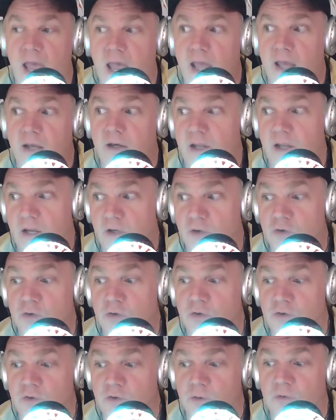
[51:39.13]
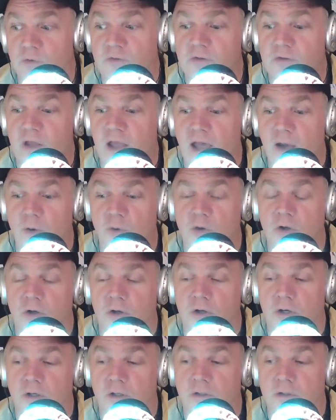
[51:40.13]
and introduce
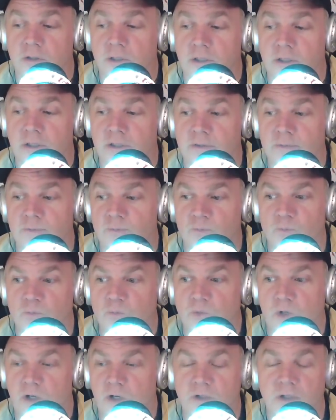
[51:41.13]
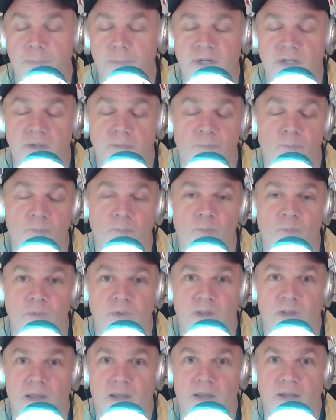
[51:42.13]
alcohol unlimited.
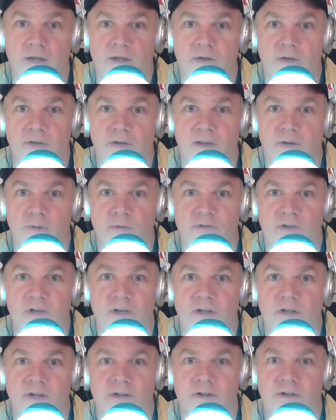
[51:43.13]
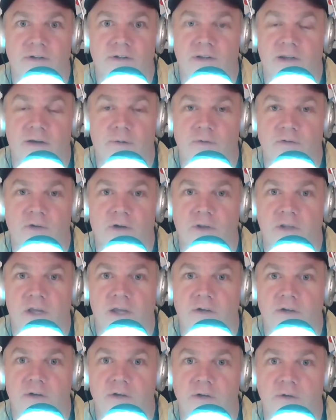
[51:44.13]
And that was it. That was all he
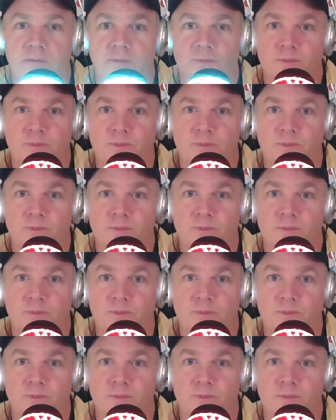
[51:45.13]
had to do.